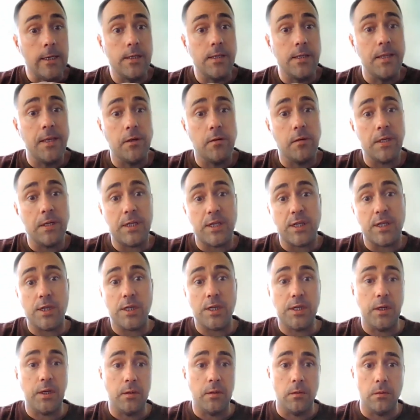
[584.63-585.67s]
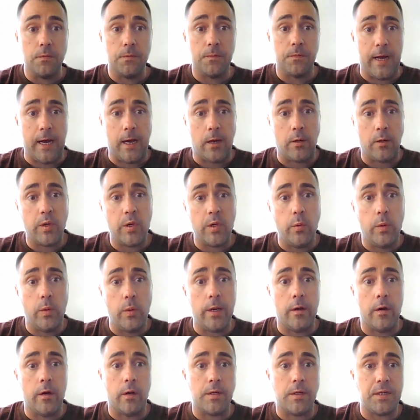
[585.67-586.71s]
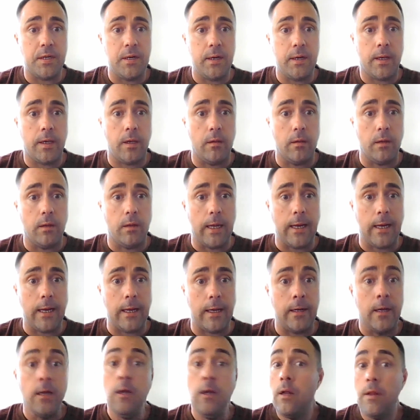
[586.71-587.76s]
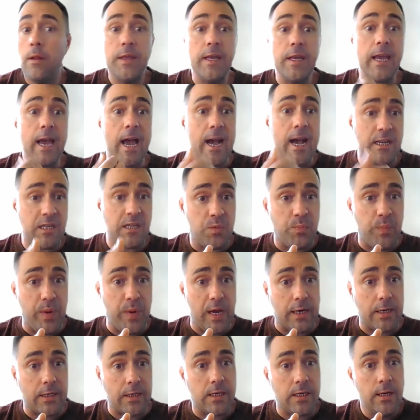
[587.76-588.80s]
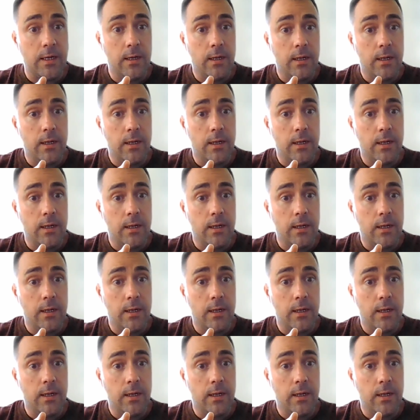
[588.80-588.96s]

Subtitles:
there is still value in articulating the aspects